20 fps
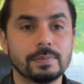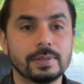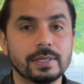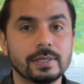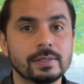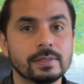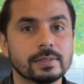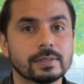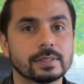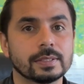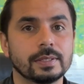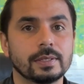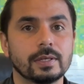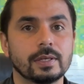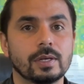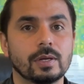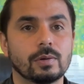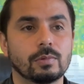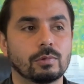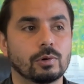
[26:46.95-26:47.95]
beings,
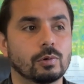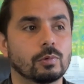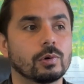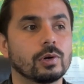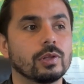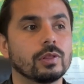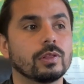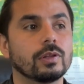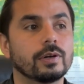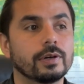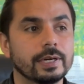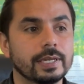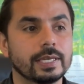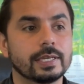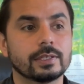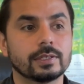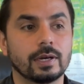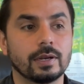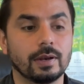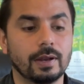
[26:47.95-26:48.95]
where we're
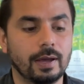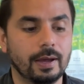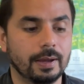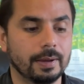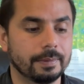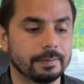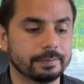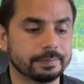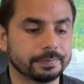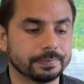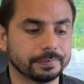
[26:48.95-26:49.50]
learning a lot.